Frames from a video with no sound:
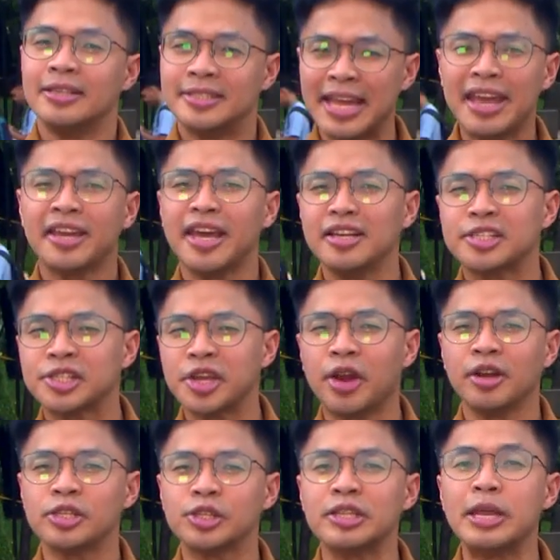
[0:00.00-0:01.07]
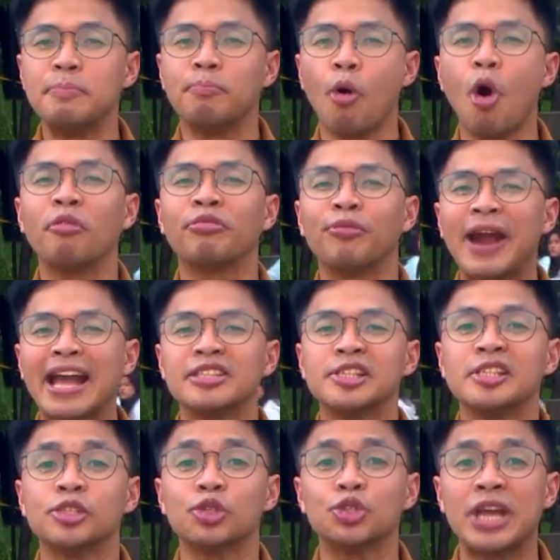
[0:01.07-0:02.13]
Taking seriously Pope
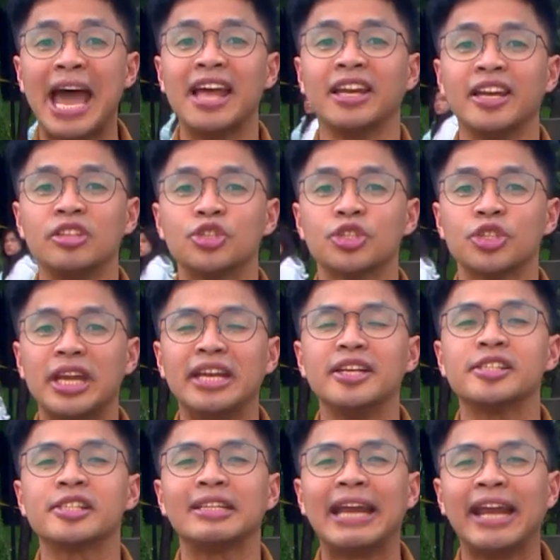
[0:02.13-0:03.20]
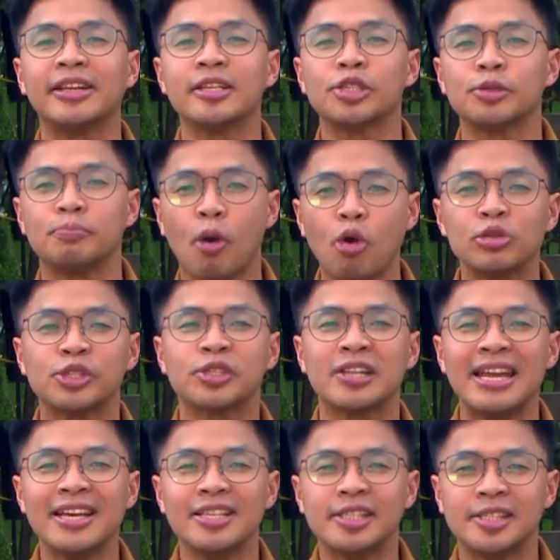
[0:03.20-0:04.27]
Francis' challenge in his latest
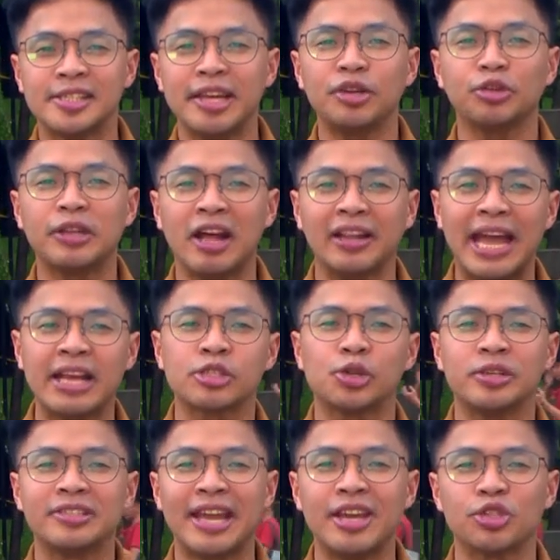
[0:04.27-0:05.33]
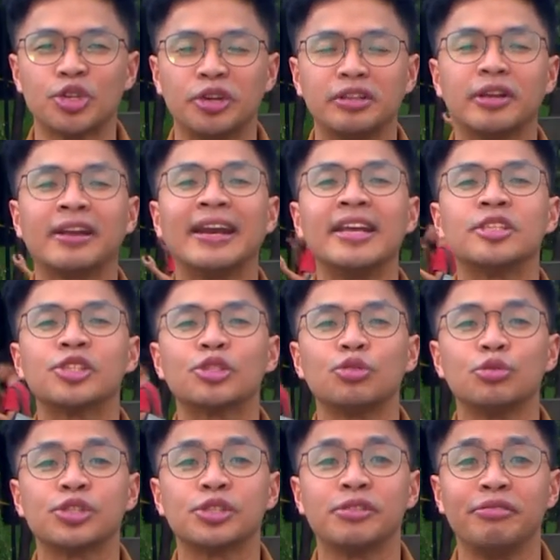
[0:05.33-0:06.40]
post-synodal exhortation,
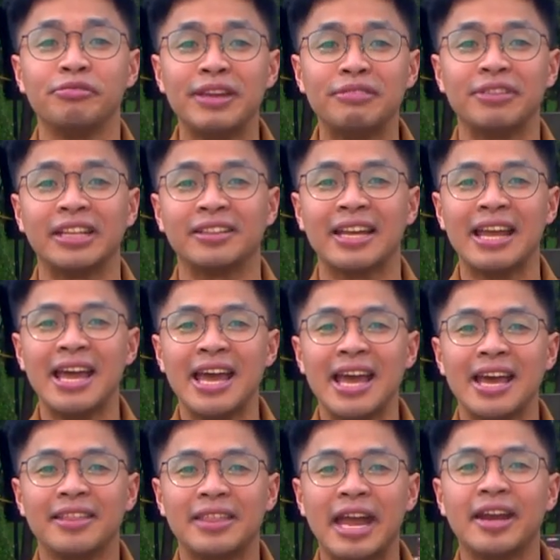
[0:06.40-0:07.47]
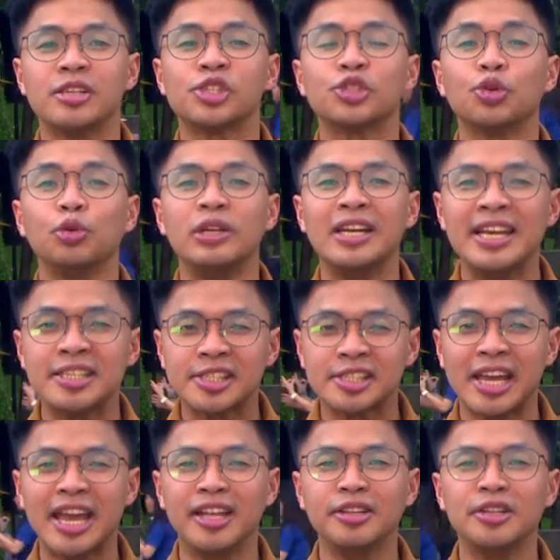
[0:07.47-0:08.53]
Christus Vivit, that is to
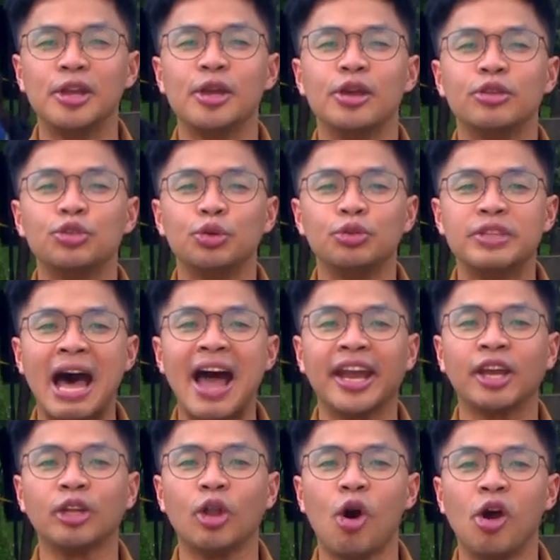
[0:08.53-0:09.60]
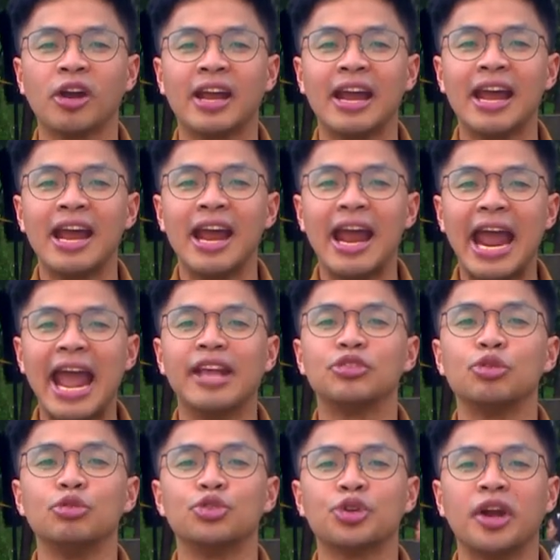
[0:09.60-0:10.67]
listen, to dialogue,
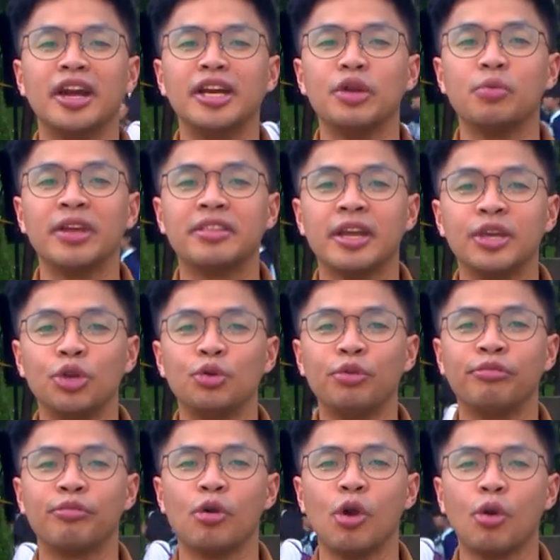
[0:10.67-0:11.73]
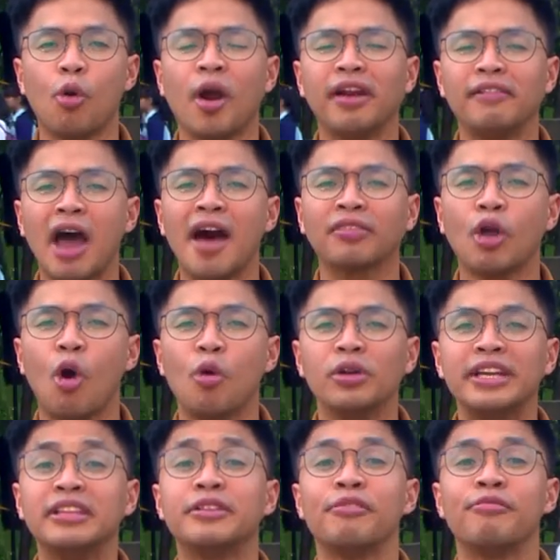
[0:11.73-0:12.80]
and to journey with the youth who are not
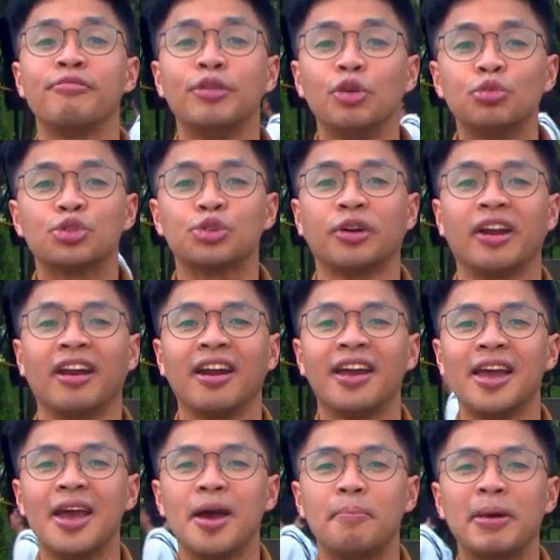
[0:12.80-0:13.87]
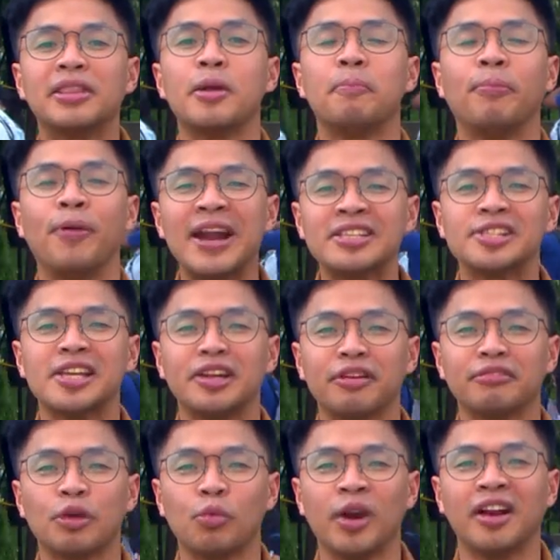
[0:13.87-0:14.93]
only the future, but the present
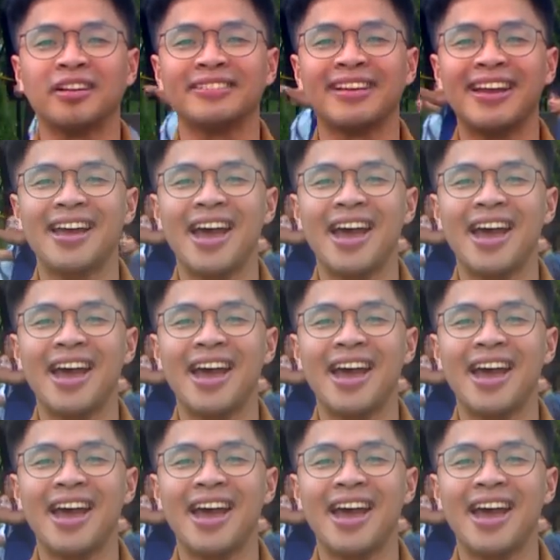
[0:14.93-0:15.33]
of the world,